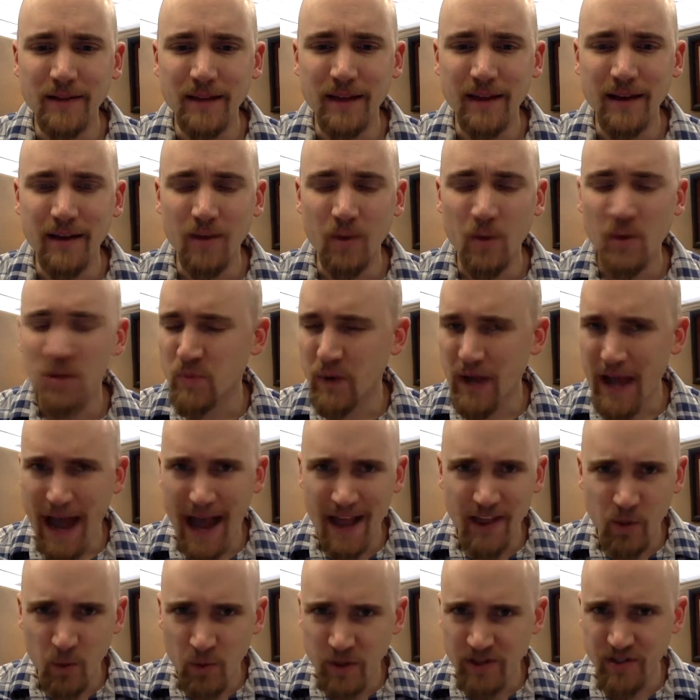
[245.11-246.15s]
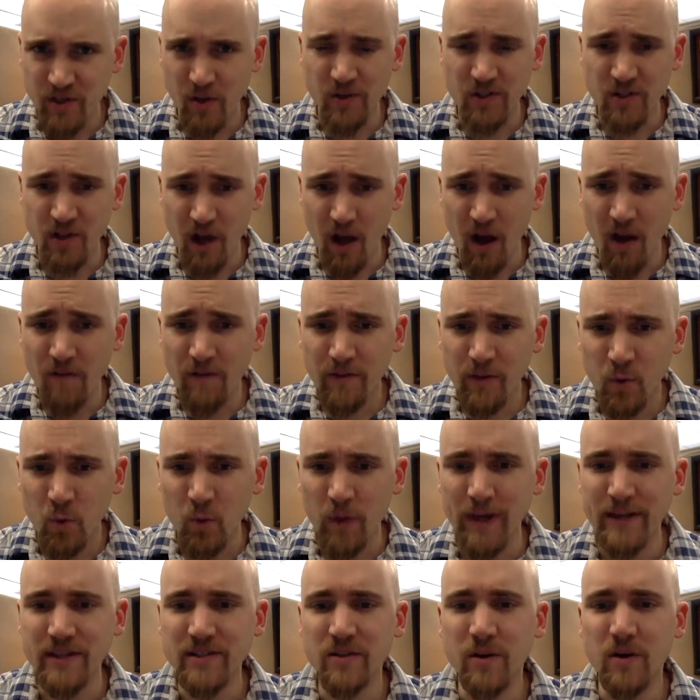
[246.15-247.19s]
Once we had the results of the
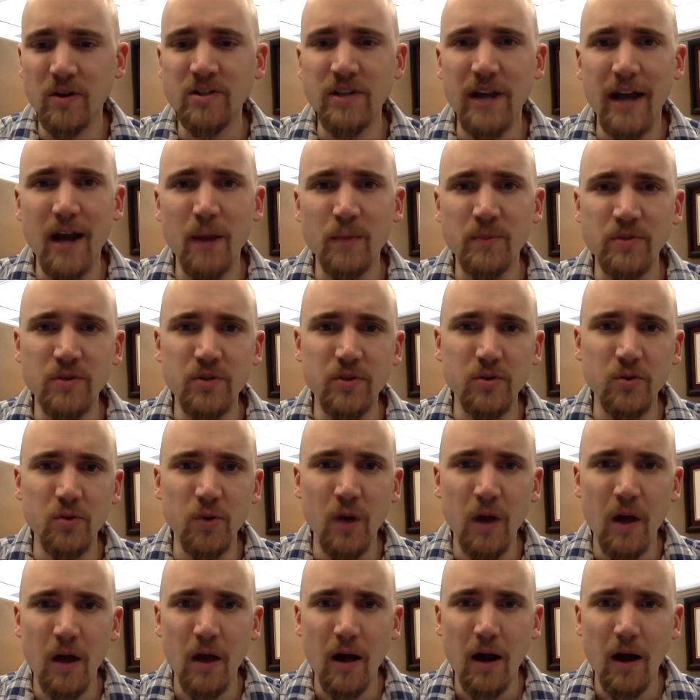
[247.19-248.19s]
research, I helped to